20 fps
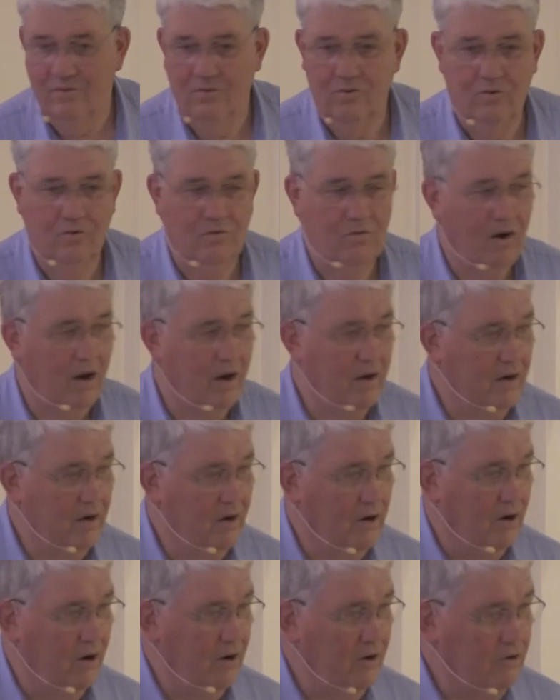You try
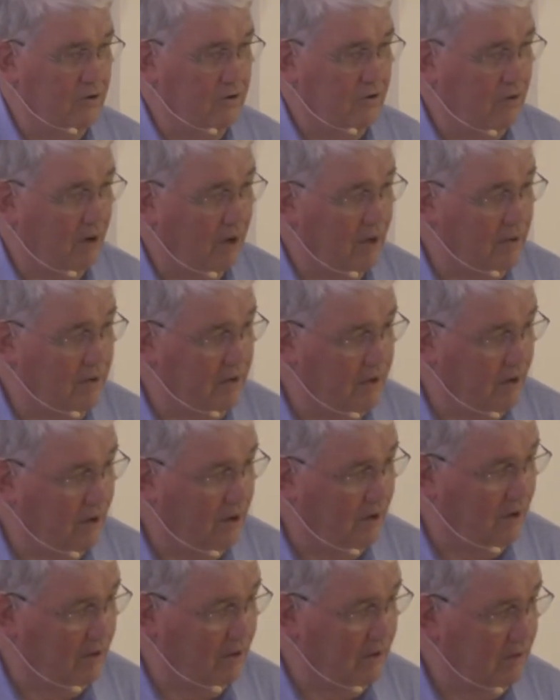here and you try
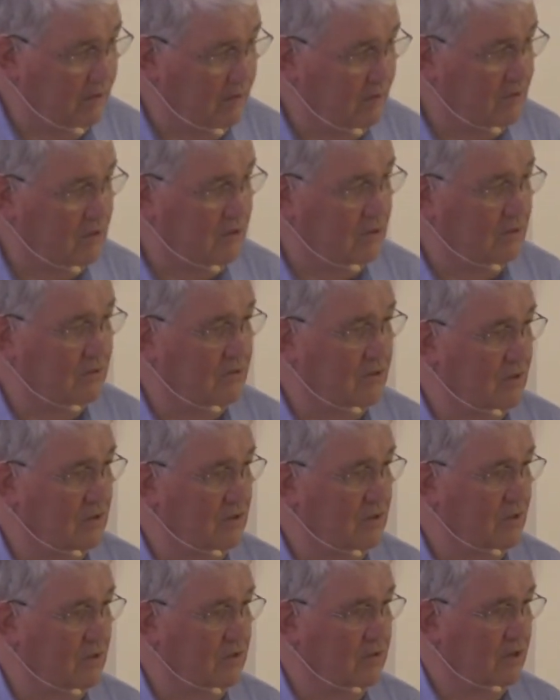there, and this is
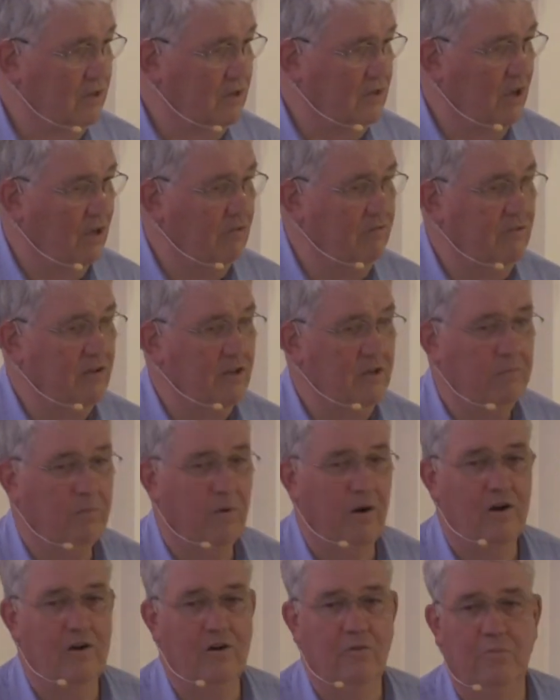the lovely
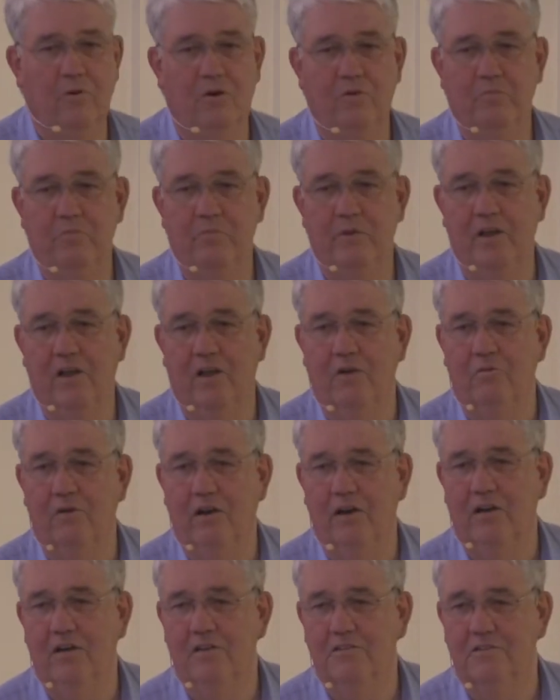part about being a
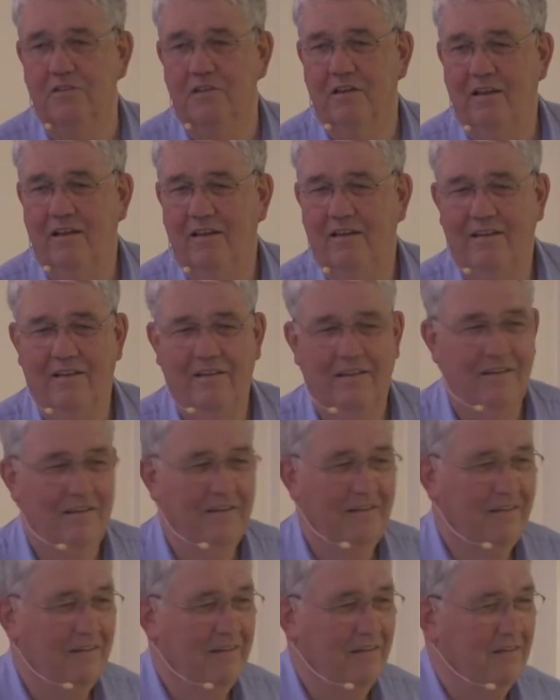witness.
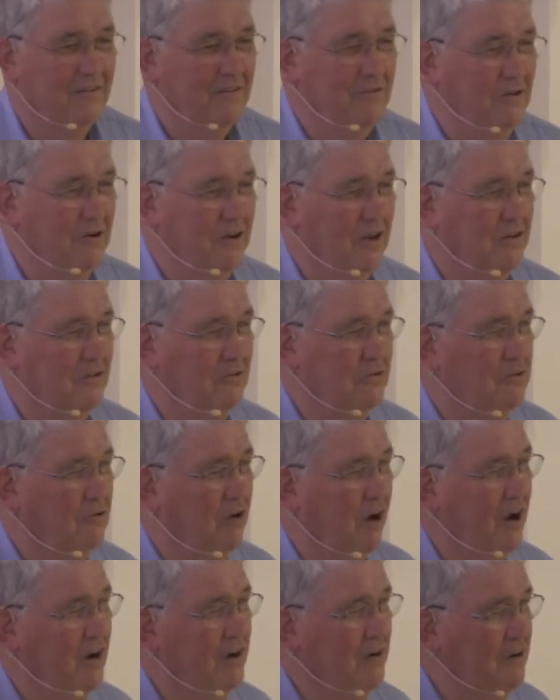You get to
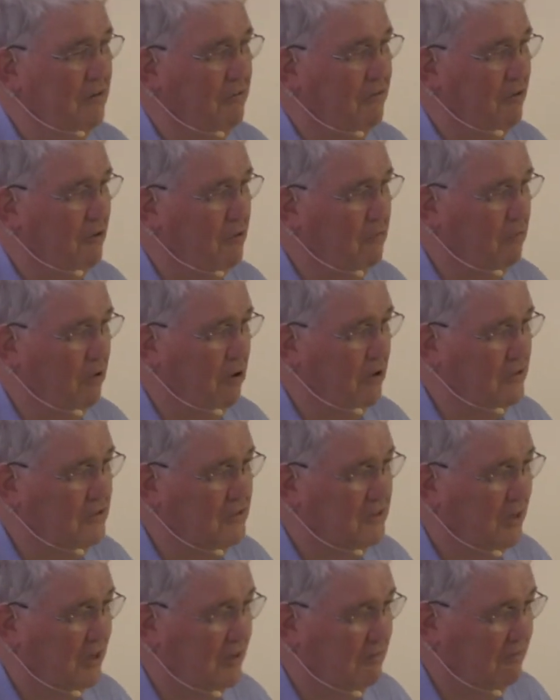try different
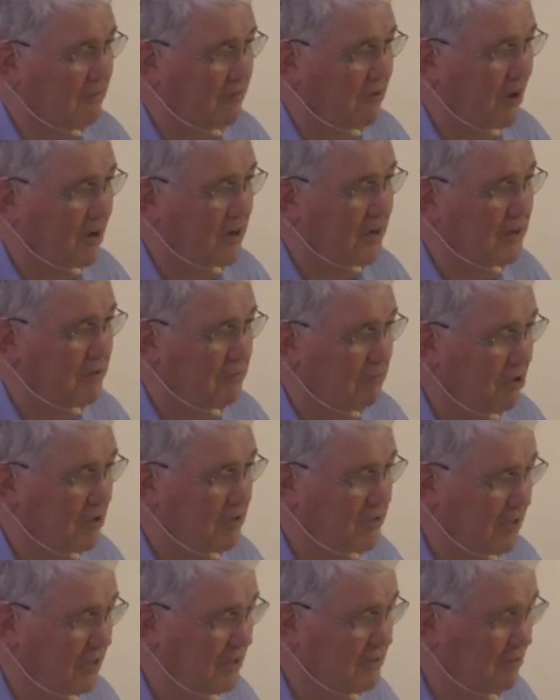words, and finally
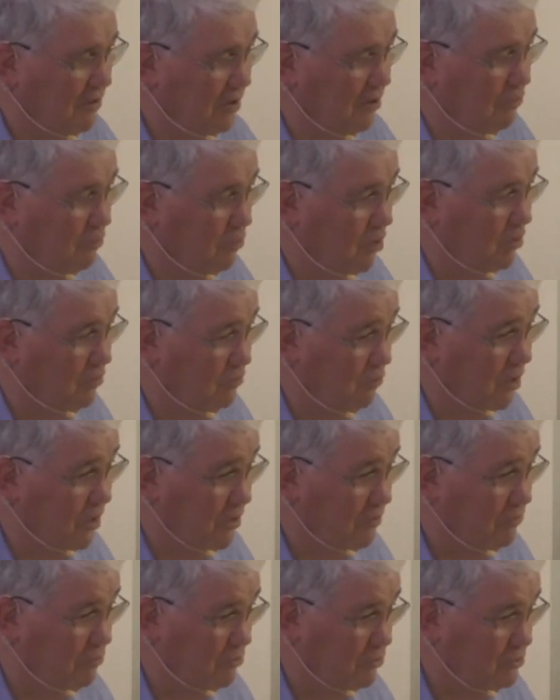
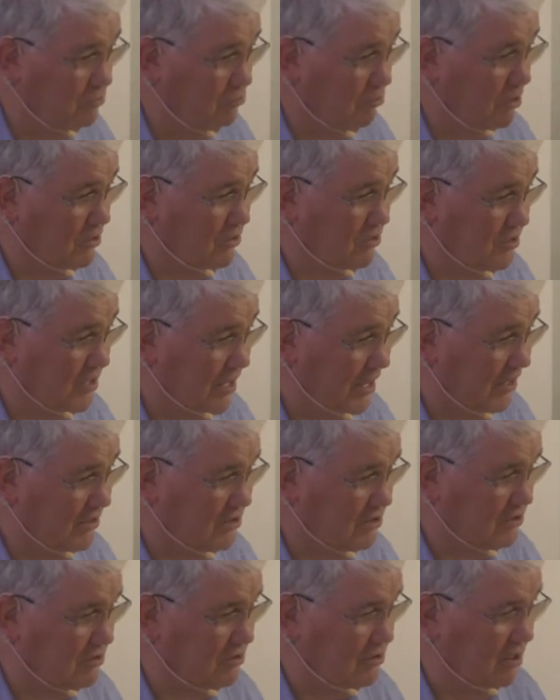one of those words
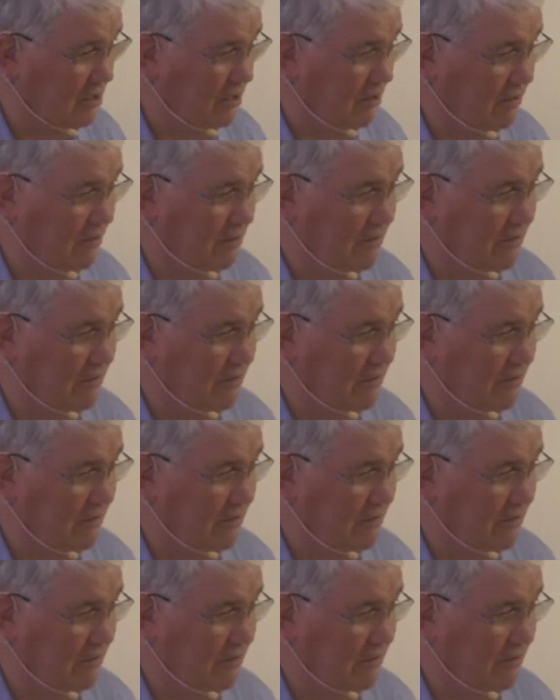sticks, you see.